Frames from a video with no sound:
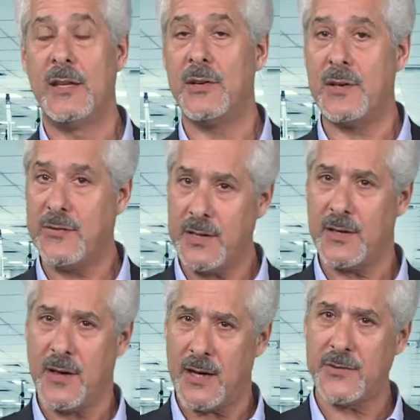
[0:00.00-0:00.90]
you can see
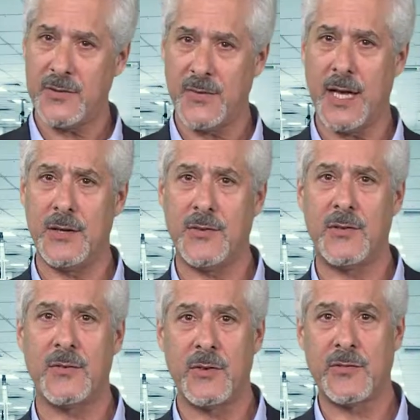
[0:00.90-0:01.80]
the cost
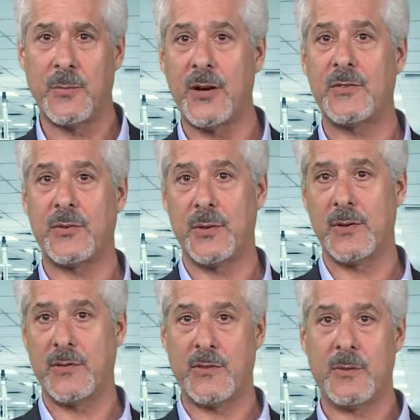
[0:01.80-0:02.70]
advantages of a smart
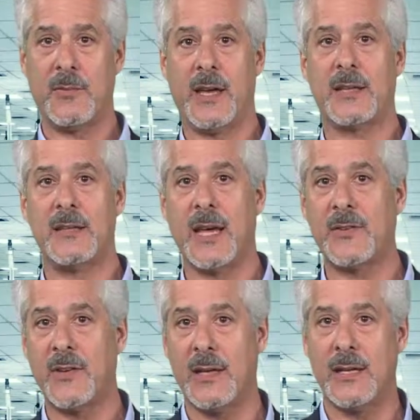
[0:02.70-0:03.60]
storage system like the
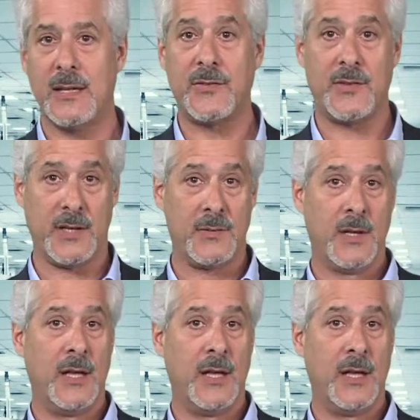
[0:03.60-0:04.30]
Nexan NST,